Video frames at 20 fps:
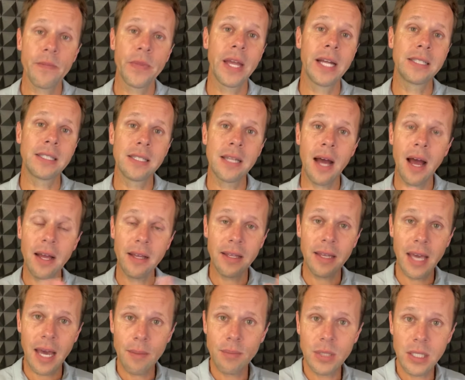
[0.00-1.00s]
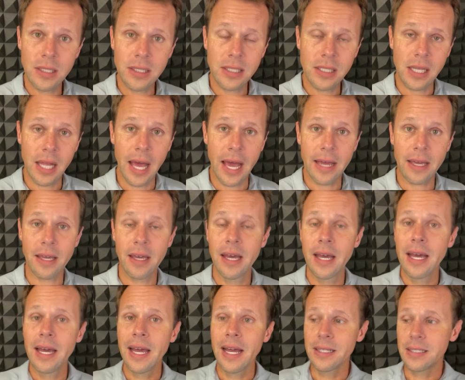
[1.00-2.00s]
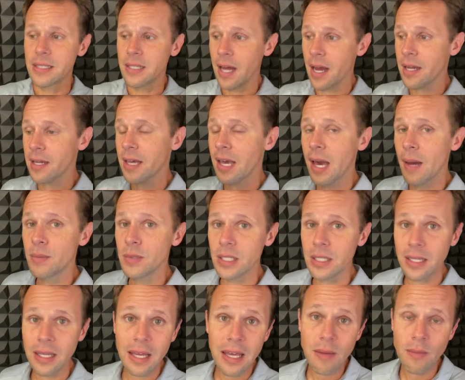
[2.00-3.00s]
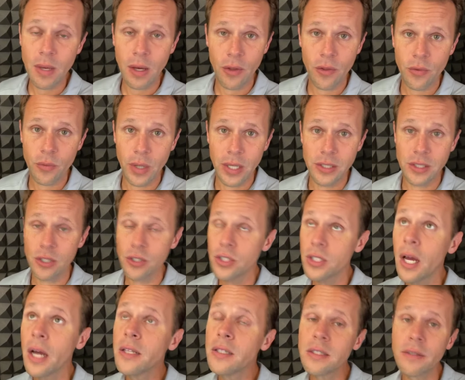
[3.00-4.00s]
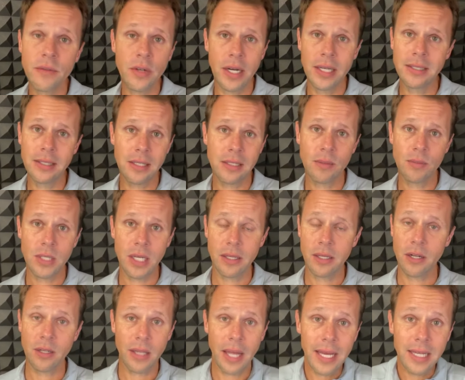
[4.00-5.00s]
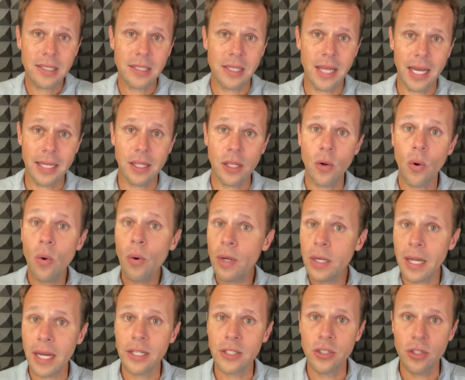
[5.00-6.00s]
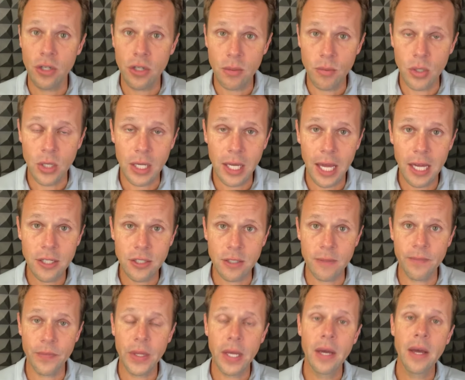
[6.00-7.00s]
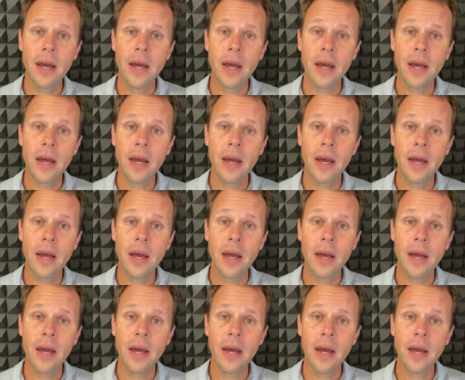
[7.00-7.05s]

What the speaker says: It's not kept in Slack. It's not kept in email threads. There's tons of great systems out there like Slack that organize your communication.